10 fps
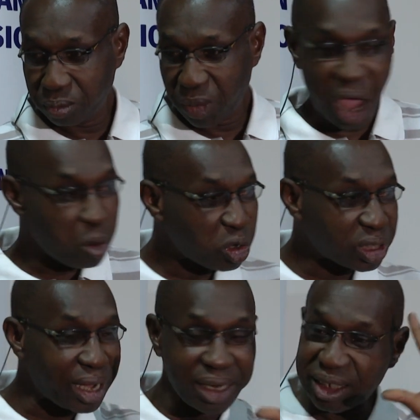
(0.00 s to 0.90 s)
I was
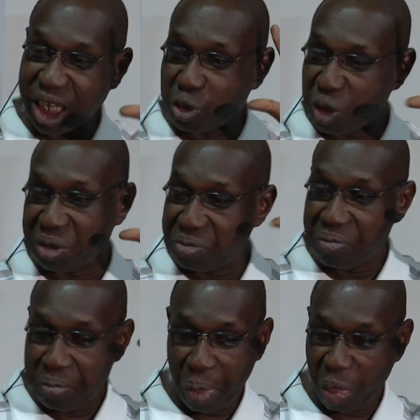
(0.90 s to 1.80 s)
arrested with
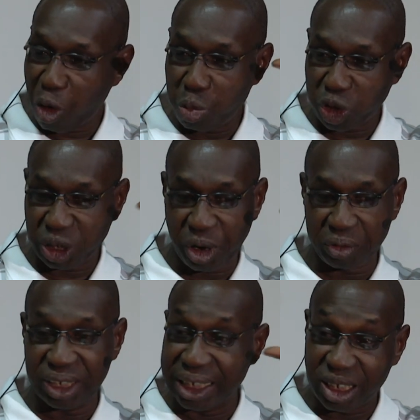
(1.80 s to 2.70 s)
almost about
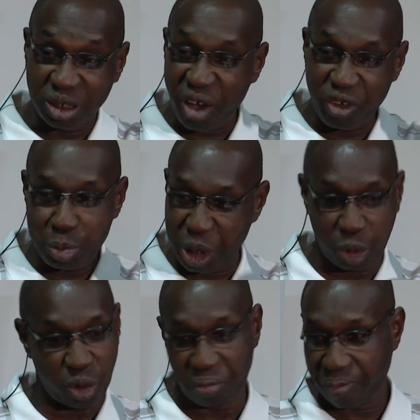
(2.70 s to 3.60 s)
67 people,